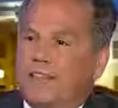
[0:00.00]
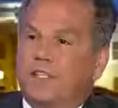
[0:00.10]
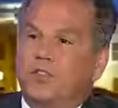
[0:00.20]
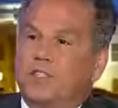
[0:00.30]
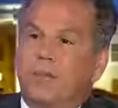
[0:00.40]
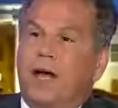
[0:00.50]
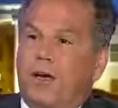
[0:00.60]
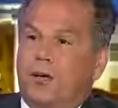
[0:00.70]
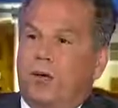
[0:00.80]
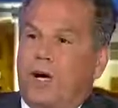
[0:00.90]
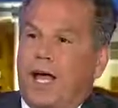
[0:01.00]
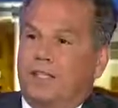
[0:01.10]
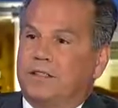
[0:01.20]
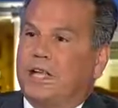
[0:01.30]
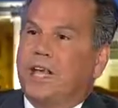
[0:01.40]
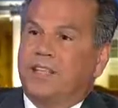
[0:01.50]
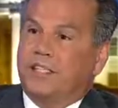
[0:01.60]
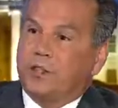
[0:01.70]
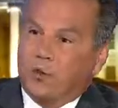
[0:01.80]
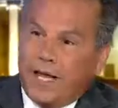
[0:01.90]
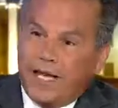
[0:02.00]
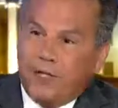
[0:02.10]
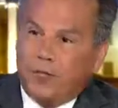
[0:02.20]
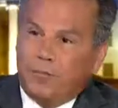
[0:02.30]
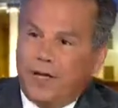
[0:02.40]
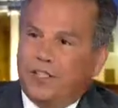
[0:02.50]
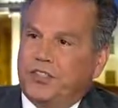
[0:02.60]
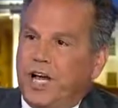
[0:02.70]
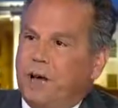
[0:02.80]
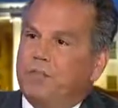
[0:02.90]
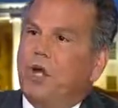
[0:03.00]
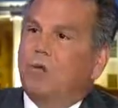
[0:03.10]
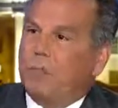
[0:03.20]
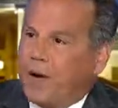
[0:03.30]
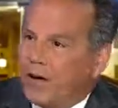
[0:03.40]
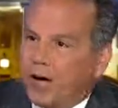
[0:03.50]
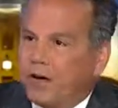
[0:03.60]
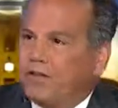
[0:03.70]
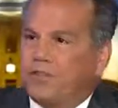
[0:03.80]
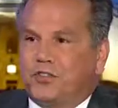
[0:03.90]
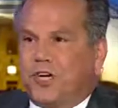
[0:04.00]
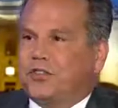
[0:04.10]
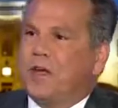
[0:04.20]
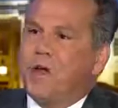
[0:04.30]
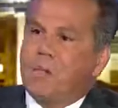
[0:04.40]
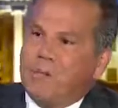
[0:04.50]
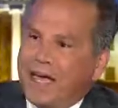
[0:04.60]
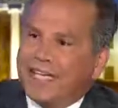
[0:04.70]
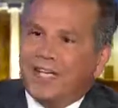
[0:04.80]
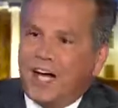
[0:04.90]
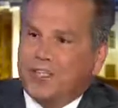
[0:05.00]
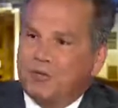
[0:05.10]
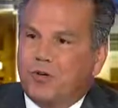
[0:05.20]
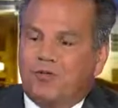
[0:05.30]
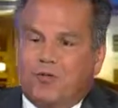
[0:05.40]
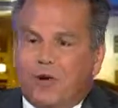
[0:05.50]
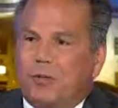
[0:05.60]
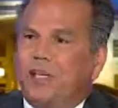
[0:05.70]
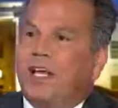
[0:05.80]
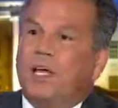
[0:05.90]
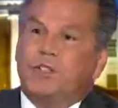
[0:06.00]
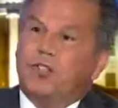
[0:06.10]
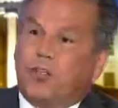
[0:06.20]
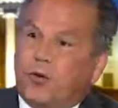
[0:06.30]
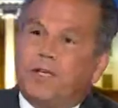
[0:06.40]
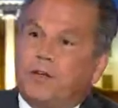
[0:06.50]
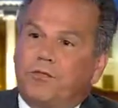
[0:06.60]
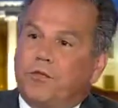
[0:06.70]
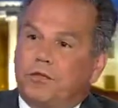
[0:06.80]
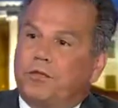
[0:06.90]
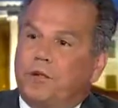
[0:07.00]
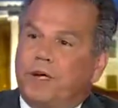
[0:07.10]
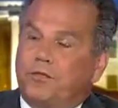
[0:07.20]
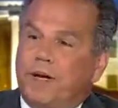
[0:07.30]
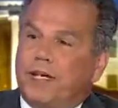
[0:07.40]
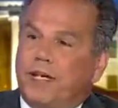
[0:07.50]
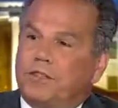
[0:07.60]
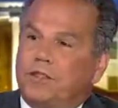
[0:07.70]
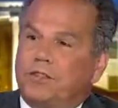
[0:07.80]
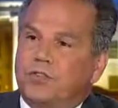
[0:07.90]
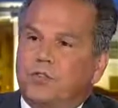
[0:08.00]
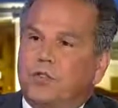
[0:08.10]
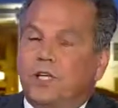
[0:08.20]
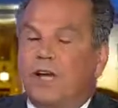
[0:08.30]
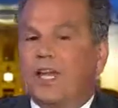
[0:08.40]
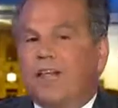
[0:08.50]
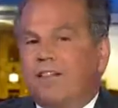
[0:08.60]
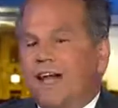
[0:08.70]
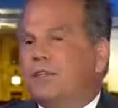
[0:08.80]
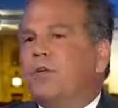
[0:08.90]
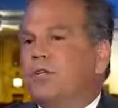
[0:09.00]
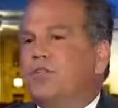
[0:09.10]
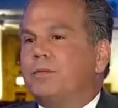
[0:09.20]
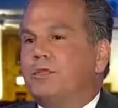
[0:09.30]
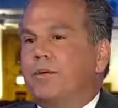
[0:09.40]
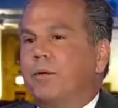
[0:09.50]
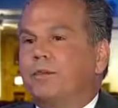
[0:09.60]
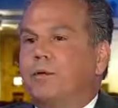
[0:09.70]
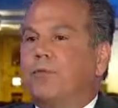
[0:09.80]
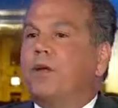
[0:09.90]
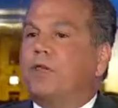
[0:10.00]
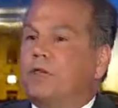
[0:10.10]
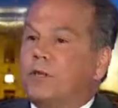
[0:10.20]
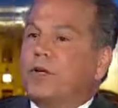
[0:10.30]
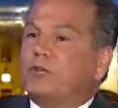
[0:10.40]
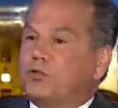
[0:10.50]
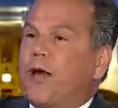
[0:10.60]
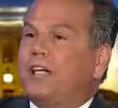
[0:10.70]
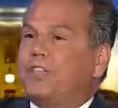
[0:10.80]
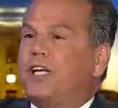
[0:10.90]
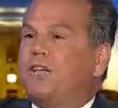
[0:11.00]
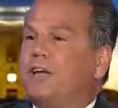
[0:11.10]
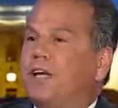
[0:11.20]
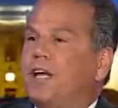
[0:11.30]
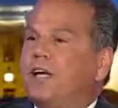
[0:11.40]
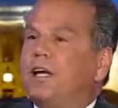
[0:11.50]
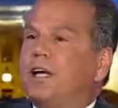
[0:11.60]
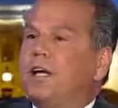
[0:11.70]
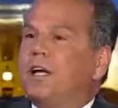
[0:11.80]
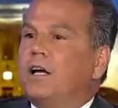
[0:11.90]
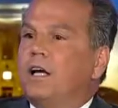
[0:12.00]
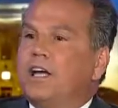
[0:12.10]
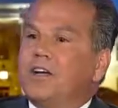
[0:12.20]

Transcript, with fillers: on the issues that matter to Rhode Islanders. That's creating good-paying jobs, repairing our infrastructure, making college more affordable, securing the future of, of Medicare and Social Security. That's what we be talking good. about. The well, real, the real tragedy. But you can't help yourself because Donald